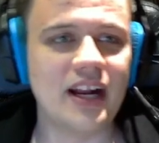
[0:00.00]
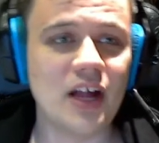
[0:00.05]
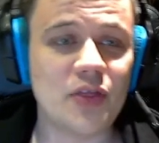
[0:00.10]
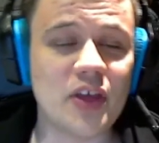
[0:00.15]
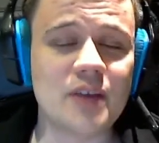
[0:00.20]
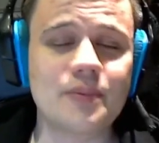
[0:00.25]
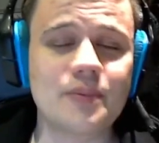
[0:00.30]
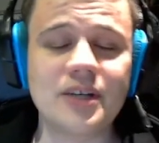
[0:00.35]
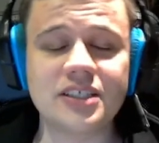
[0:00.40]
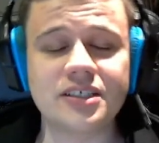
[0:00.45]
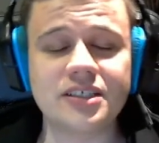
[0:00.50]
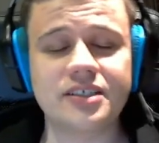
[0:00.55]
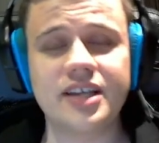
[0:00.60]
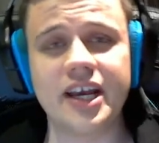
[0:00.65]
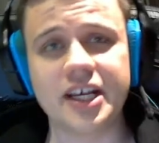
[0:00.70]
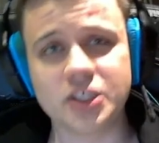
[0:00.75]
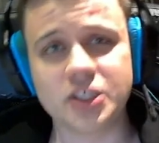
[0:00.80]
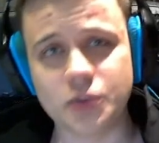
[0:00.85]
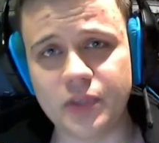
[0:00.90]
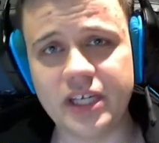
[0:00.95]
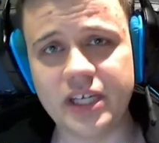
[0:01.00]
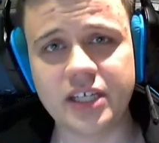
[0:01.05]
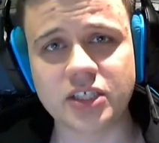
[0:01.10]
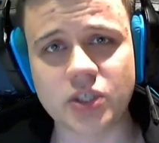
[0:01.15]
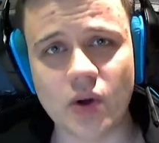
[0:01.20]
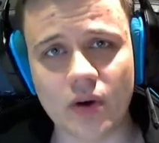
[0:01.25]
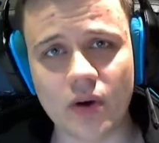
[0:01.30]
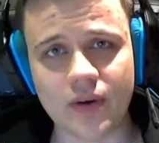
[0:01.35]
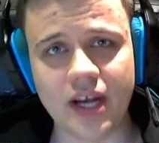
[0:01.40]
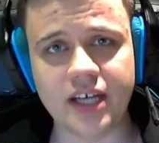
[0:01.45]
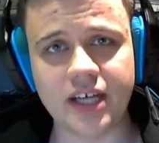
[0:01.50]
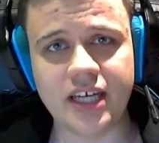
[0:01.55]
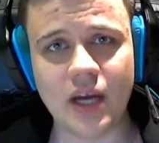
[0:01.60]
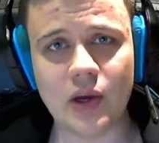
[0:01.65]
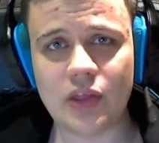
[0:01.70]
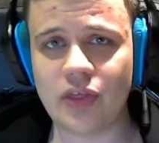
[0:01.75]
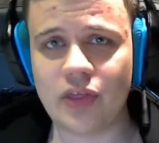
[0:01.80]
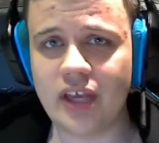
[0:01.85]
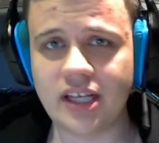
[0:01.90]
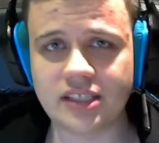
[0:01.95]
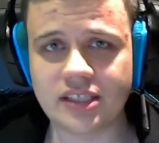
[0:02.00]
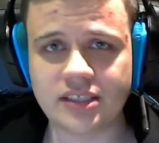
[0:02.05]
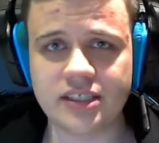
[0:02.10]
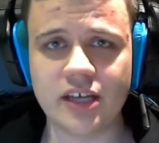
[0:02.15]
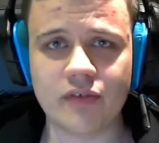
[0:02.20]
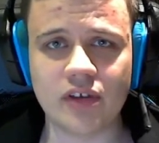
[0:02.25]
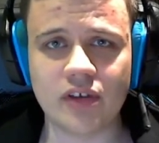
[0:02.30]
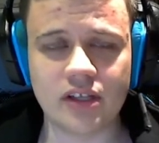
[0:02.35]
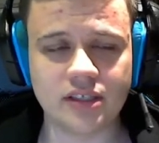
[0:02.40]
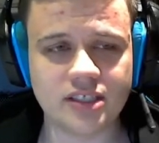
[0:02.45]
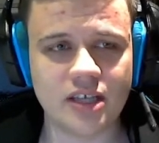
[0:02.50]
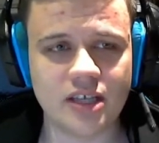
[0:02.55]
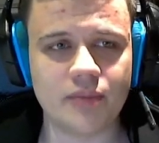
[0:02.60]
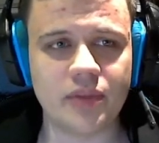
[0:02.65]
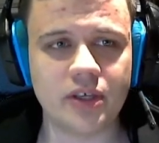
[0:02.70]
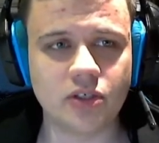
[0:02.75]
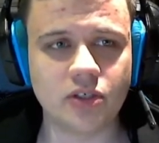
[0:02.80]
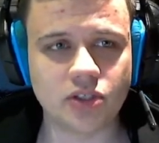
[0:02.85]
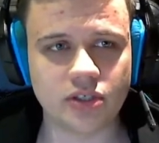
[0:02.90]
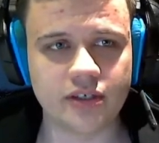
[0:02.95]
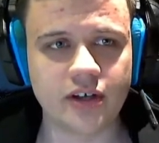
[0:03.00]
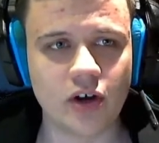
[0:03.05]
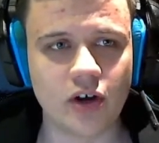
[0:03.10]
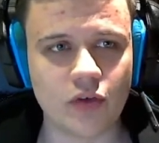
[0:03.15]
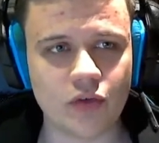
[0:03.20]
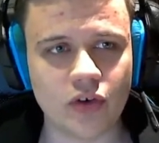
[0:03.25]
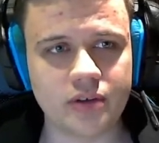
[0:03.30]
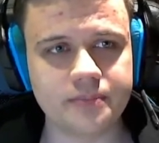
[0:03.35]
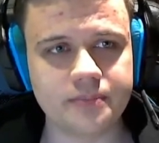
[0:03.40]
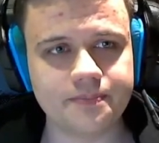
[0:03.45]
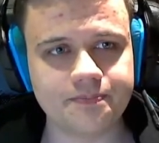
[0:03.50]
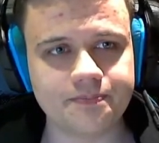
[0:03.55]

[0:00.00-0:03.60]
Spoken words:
I think Pressy Attack is really strong right now. I think it's definitely something you should go for.